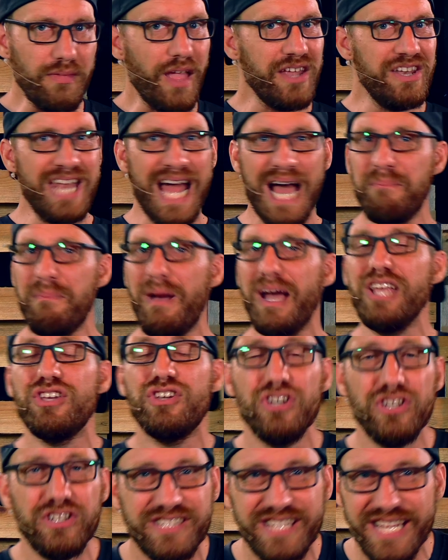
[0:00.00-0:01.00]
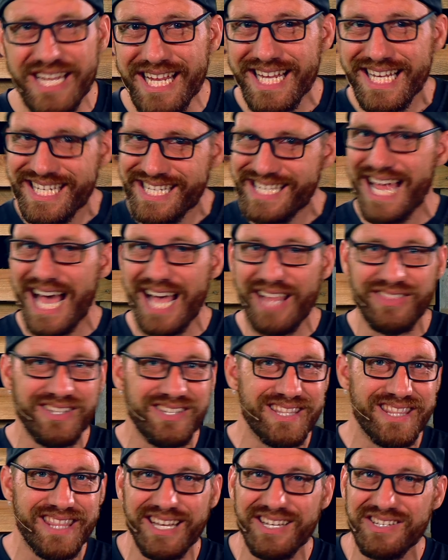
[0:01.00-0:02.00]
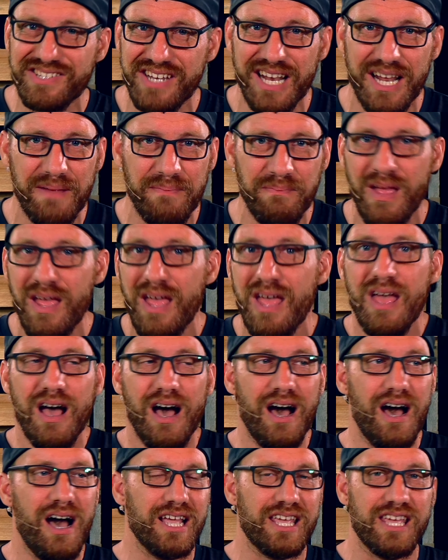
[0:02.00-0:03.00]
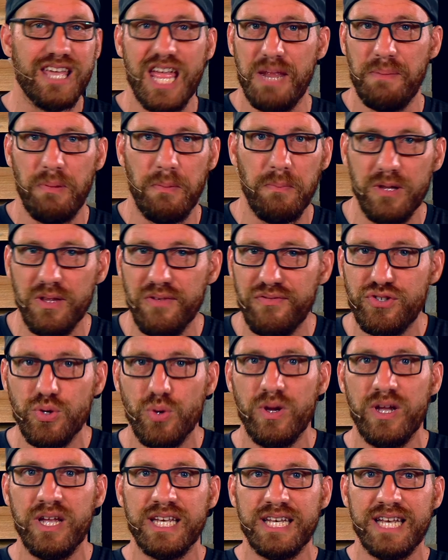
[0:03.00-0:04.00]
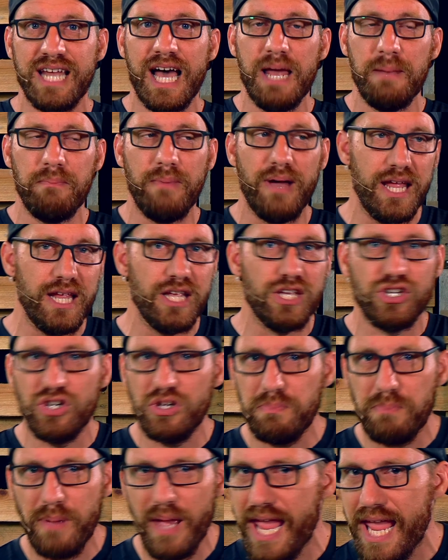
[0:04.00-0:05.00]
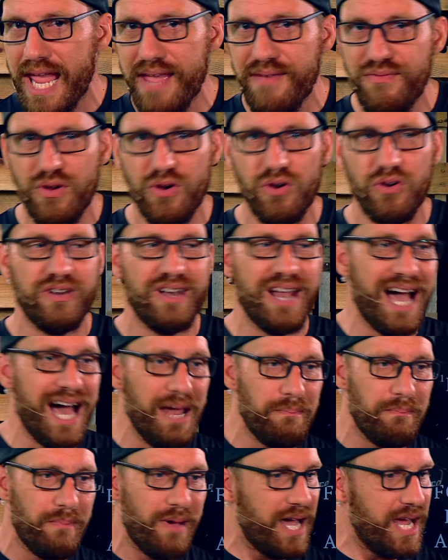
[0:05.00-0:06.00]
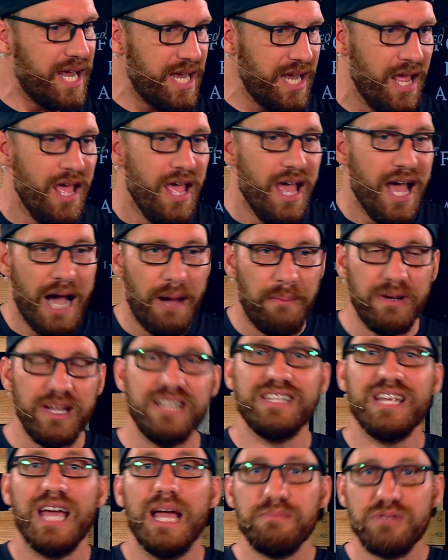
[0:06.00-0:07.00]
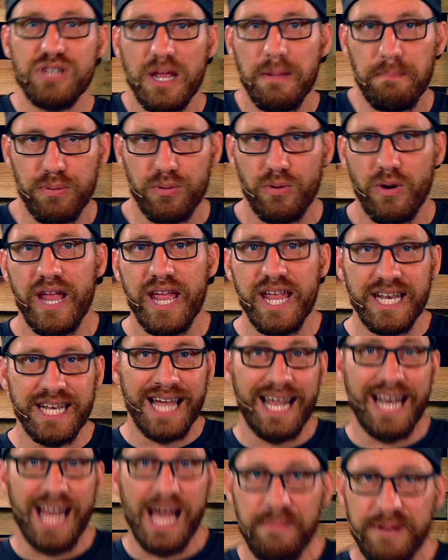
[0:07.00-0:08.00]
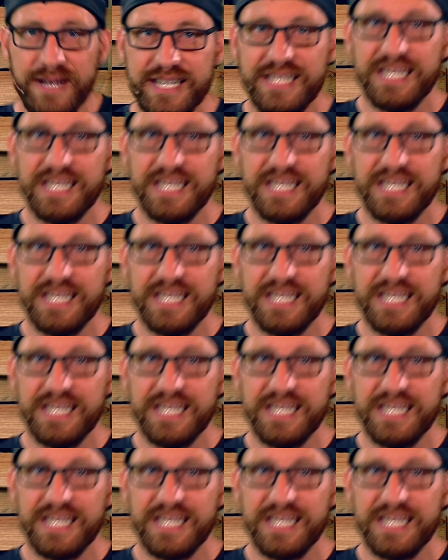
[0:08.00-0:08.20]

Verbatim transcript: not my good deeds, not the things that I'm uh, capable of doing, not my good behavior, not my how many times I pray, not how many